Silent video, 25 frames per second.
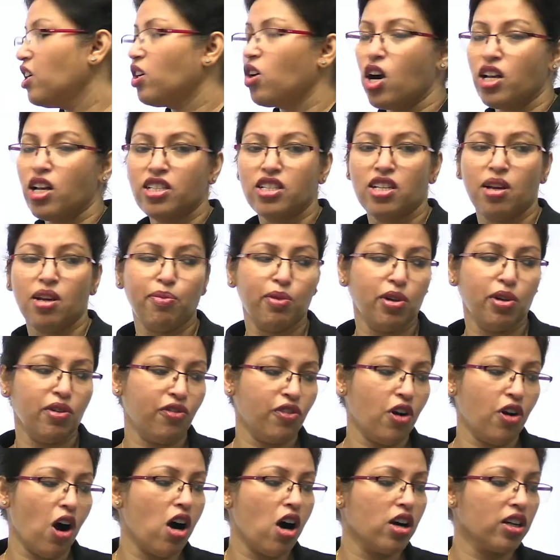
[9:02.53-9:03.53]
the concept
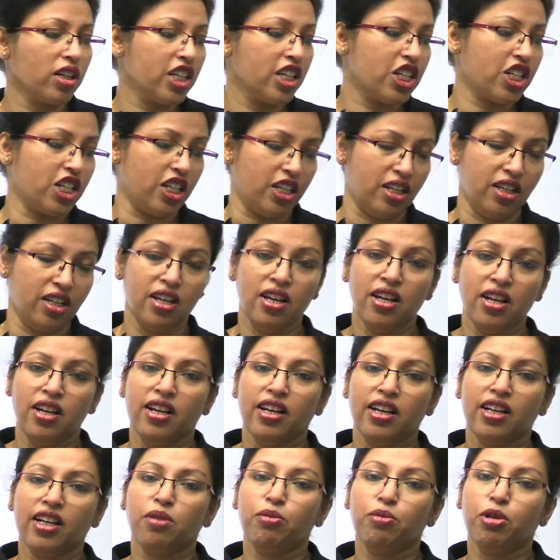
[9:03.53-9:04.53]
of cognition?
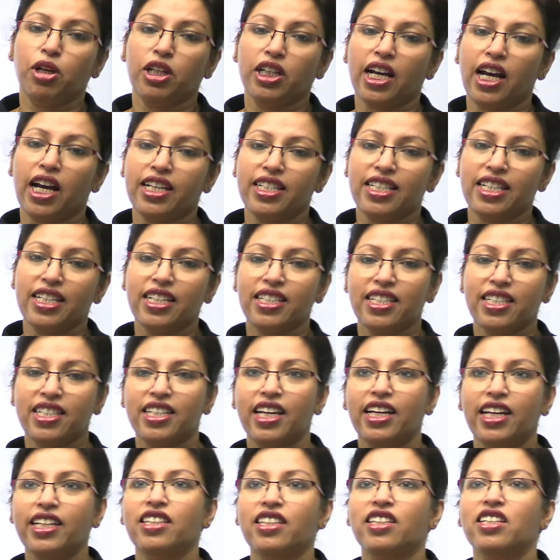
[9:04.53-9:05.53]
Come on, guys, let's
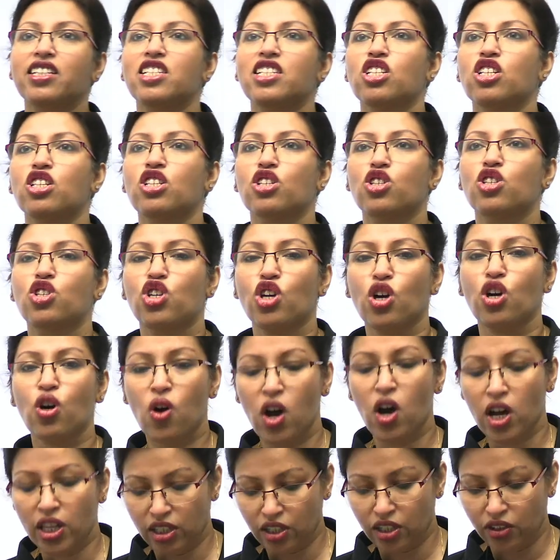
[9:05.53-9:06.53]
get this show
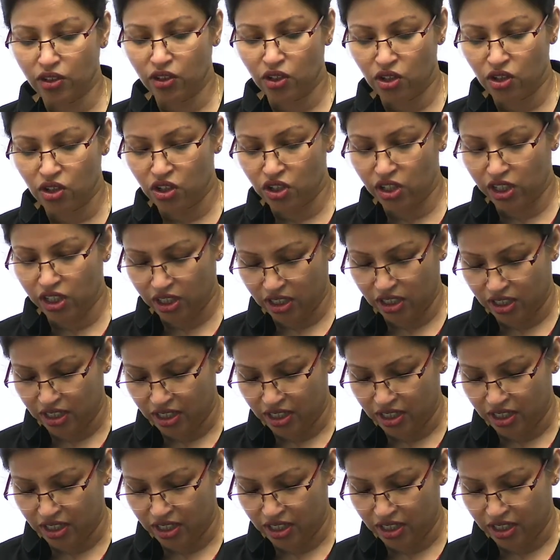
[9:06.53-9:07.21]
on the road.